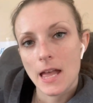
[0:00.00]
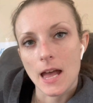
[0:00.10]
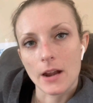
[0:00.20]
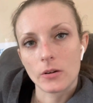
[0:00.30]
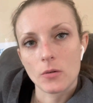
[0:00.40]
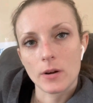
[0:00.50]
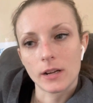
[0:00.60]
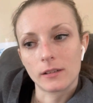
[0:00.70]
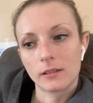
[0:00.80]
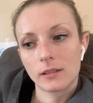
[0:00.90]
I don't know what
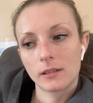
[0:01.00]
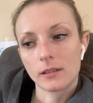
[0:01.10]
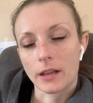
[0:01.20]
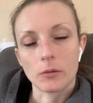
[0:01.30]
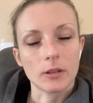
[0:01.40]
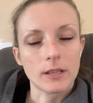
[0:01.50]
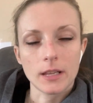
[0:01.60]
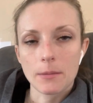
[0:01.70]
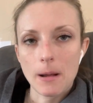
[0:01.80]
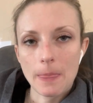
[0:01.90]
else I can really
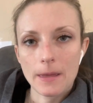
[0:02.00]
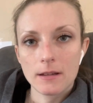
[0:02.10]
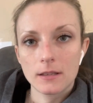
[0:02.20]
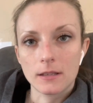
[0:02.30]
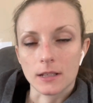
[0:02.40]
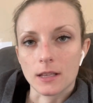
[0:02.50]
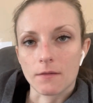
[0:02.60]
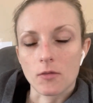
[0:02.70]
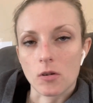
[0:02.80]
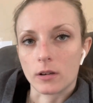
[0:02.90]
say about this,
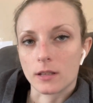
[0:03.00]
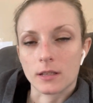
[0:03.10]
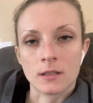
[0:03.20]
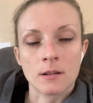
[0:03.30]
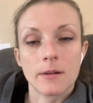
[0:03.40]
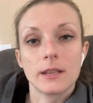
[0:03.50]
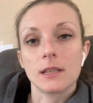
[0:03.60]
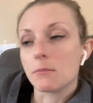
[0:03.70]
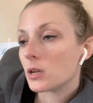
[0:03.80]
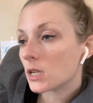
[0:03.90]
except for this is an
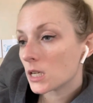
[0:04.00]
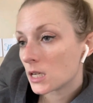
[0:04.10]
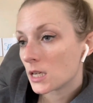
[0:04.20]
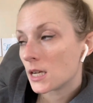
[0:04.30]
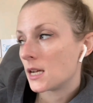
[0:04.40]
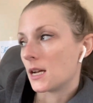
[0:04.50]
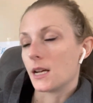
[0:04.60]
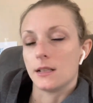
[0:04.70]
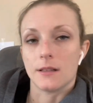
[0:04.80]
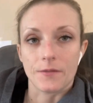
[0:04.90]
amazing book.
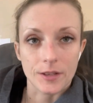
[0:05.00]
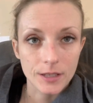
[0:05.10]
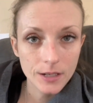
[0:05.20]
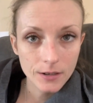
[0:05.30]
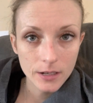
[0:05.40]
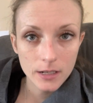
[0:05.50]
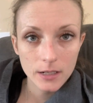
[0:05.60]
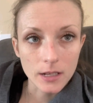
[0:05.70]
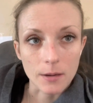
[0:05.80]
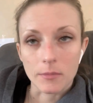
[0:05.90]
I love this
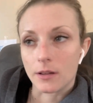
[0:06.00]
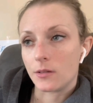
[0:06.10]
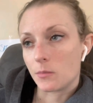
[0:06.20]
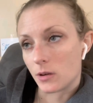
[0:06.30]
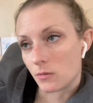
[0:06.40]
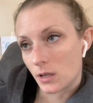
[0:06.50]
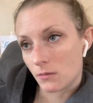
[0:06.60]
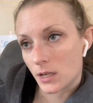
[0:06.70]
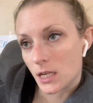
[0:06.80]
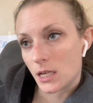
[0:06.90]
series. I'm loving my
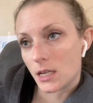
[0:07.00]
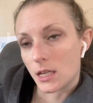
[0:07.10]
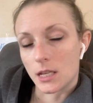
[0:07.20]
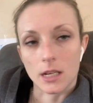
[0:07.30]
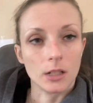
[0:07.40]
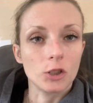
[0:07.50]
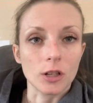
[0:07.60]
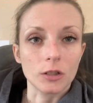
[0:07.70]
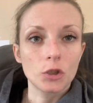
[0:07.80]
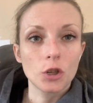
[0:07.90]
reread. It is
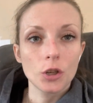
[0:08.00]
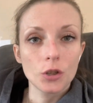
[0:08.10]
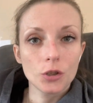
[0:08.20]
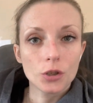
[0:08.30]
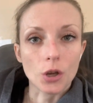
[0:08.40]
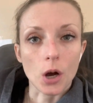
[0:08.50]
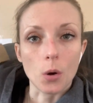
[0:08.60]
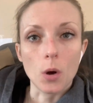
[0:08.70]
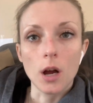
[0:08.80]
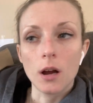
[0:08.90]
just
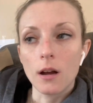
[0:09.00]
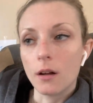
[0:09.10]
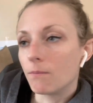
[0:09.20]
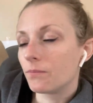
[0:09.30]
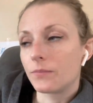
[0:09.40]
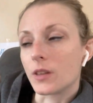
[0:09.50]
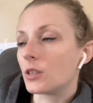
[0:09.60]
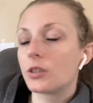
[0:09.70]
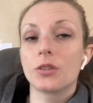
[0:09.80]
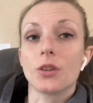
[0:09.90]
so,
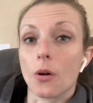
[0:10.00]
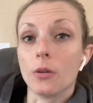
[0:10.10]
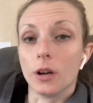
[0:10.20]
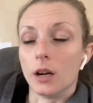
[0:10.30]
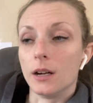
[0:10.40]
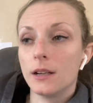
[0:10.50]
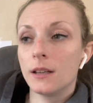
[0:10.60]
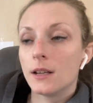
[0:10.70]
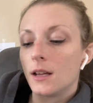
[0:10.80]
it's so good.